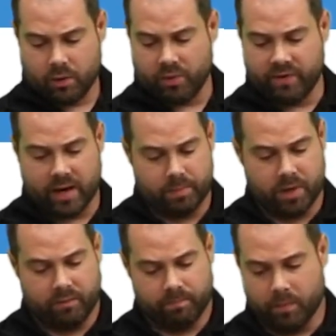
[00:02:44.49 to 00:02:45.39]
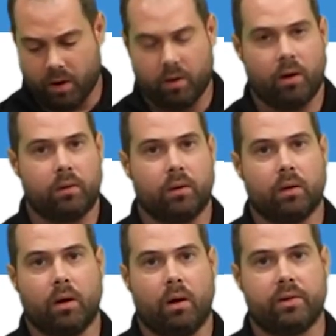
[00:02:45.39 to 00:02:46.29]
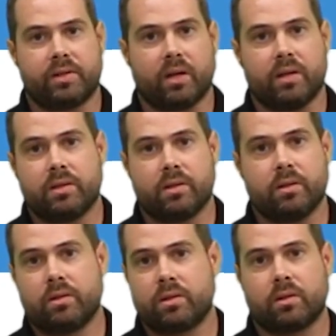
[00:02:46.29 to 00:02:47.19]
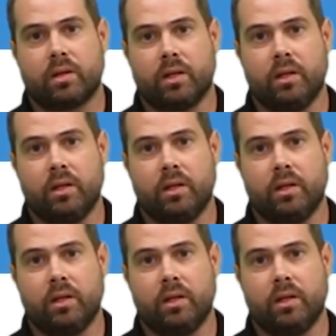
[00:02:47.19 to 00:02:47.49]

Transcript: We've got them in all the sizes that